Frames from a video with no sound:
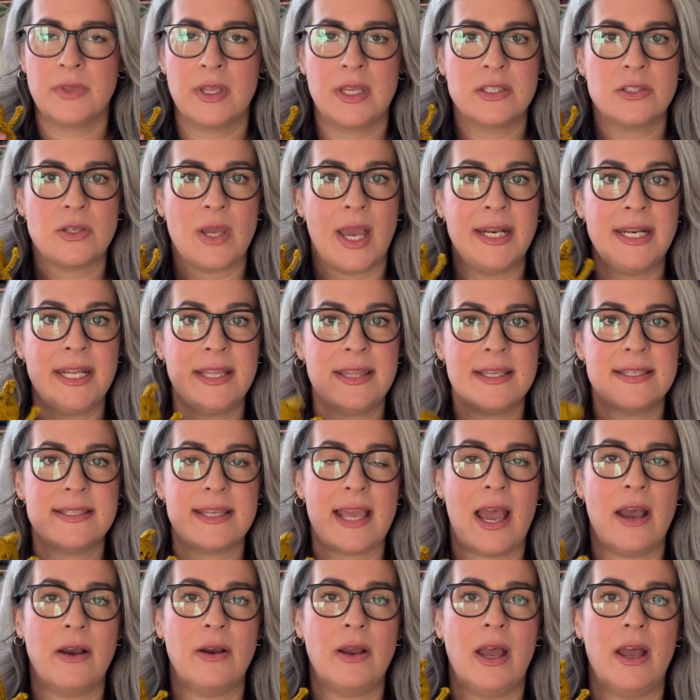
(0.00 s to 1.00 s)
So I knit this
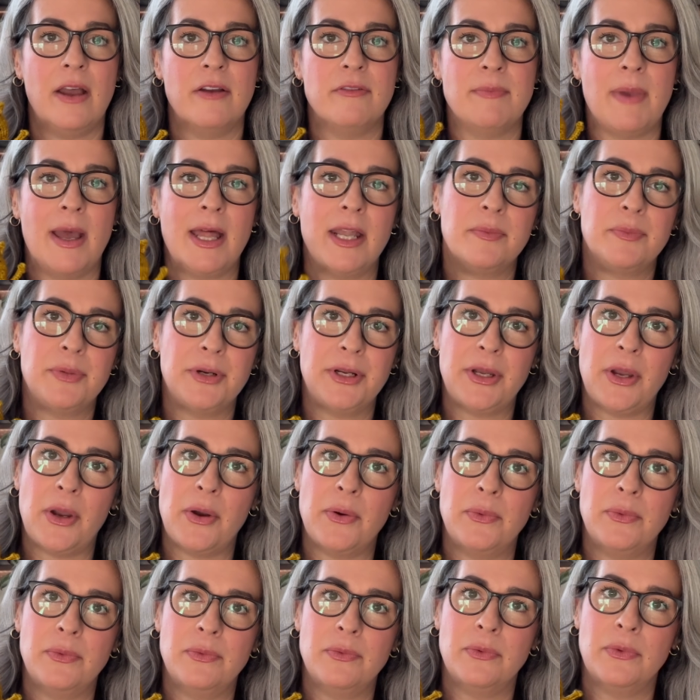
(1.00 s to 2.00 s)
out of
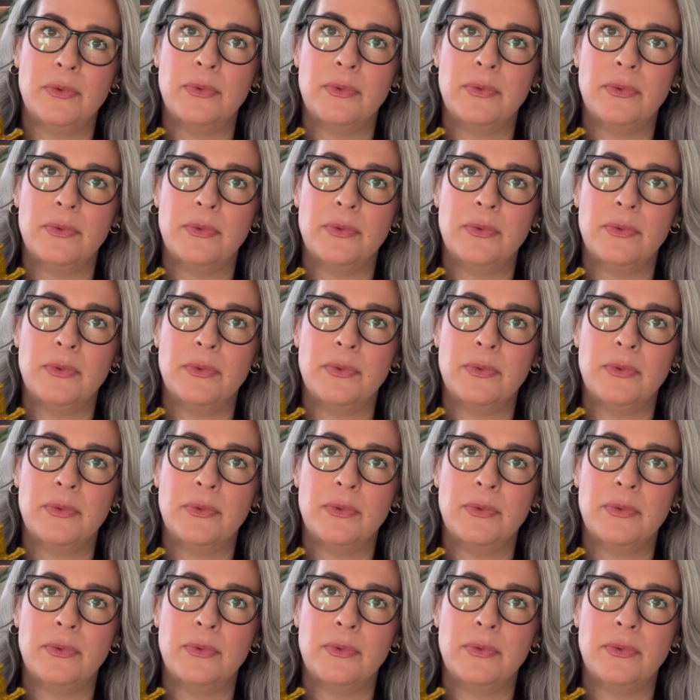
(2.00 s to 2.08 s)
Malabrigo